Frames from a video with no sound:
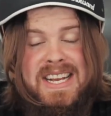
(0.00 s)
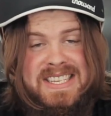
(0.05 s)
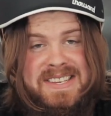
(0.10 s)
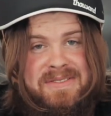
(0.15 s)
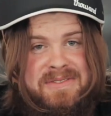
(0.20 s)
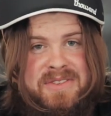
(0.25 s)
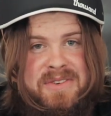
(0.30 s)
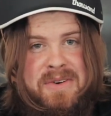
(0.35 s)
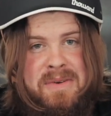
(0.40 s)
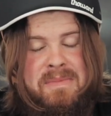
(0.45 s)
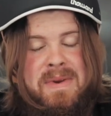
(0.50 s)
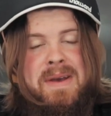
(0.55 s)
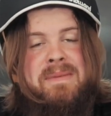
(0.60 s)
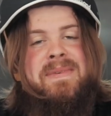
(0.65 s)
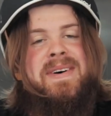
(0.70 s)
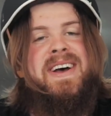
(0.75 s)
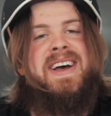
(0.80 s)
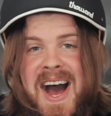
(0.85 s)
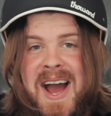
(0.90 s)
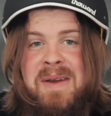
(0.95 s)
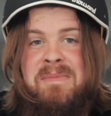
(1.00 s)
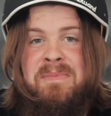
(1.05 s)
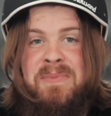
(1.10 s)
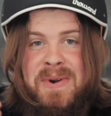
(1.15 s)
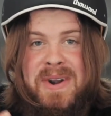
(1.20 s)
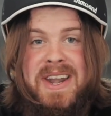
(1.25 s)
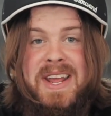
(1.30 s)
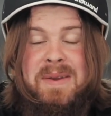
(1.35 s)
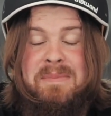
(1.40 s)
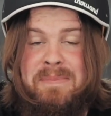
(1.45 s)
guys have to remember, I'm
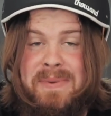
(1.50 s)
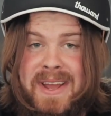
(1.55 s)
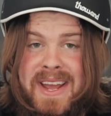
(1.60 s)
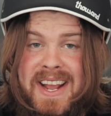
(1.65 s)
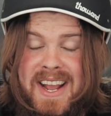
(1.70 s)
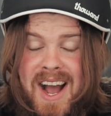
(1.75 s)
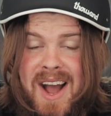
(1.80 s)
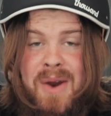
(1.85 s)
pretty big.